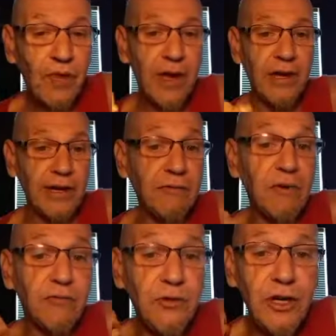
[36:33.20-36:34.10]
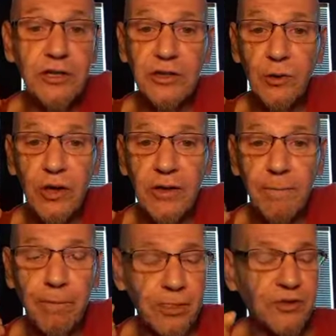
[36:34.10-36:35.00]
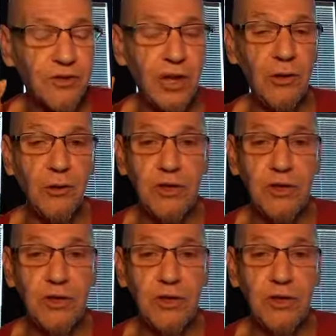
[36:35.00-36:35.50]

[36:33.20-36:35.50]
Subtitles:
And even if you didn't drink, say you